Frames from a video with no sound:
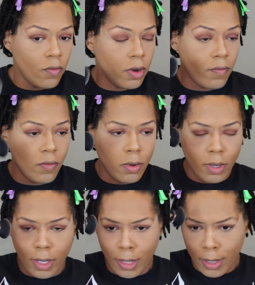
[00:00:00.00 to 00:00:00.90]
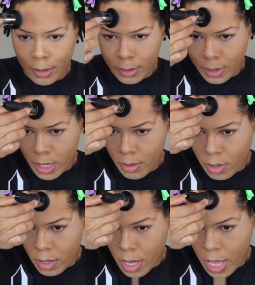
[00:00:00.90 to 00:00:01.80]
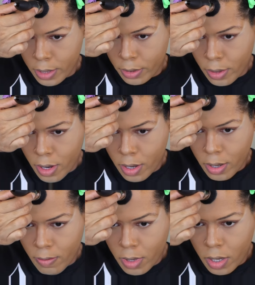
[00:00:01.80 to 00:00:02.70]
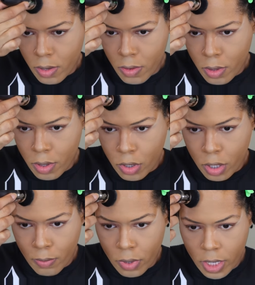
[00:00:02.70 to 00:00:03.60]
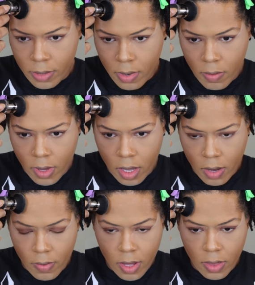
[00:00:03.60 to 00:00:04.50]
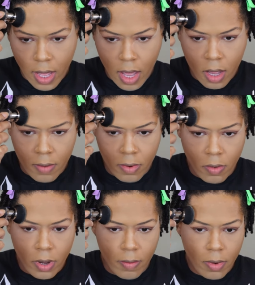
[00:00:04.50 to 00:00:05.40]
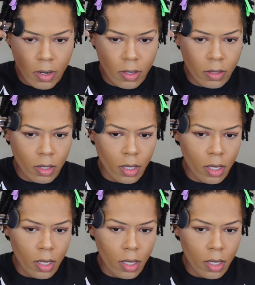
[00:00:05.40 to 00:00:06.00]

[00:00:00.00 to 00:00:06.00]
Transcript: For the forehead, same thing. I start in the middle, just press my way around the outer perimeters.